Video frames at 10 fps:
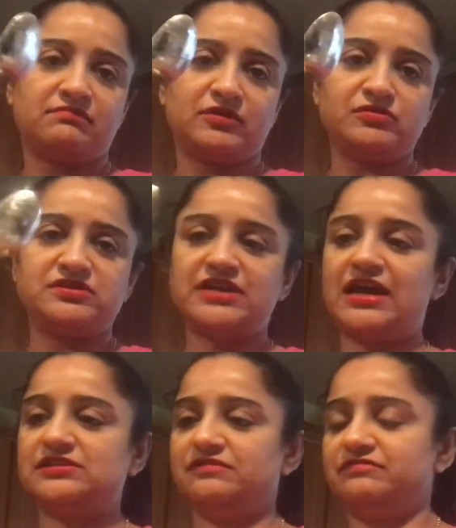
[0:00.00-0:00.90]
good
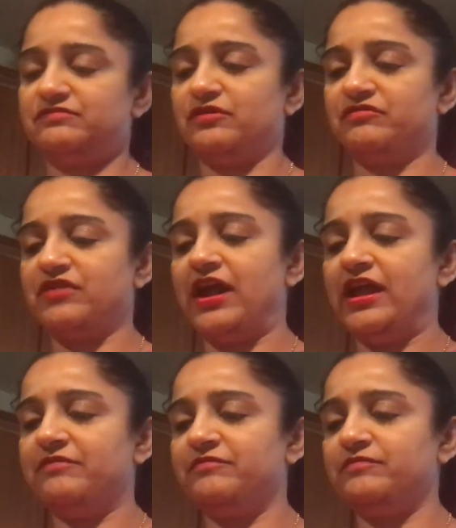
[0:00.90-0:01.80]
size of
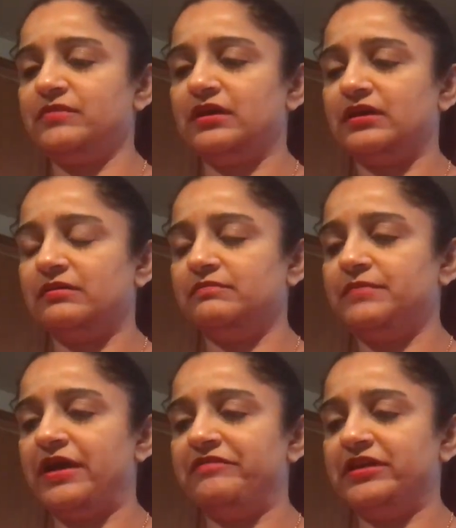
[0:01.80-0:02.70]
Kada
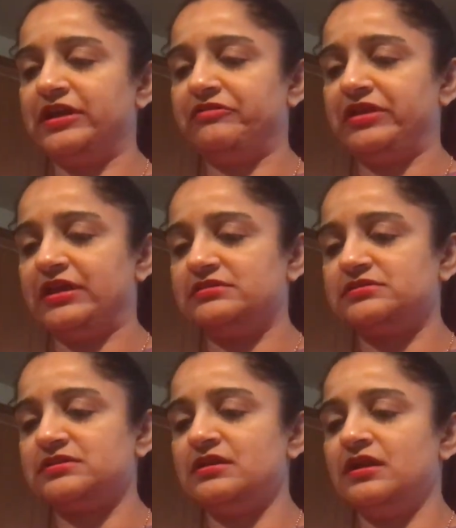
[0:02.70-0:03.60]
powder
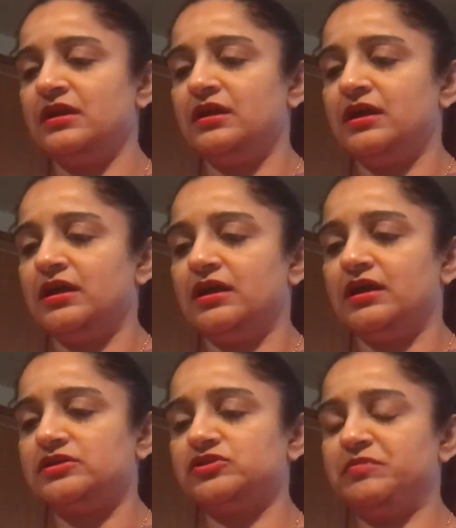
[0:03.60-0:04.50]
ingredients
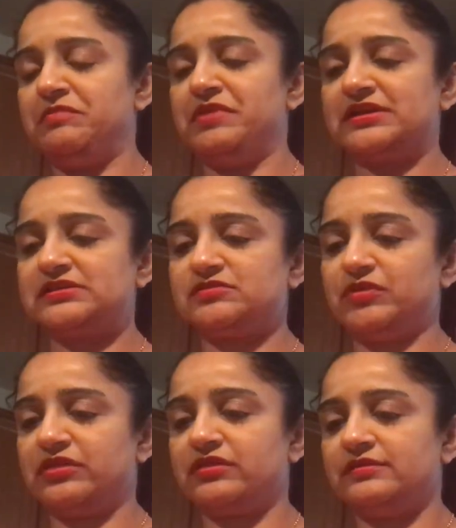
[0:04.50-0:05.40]
to be mixed
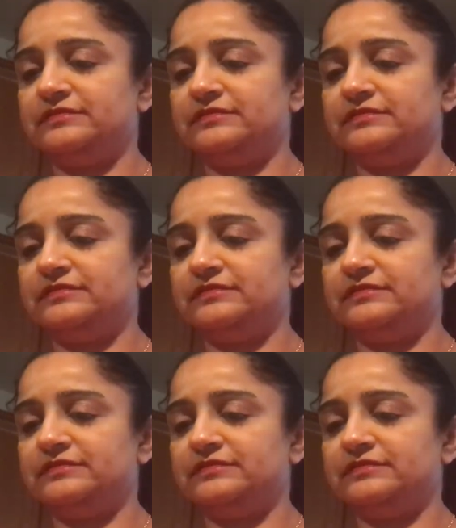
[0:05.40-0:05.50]
with.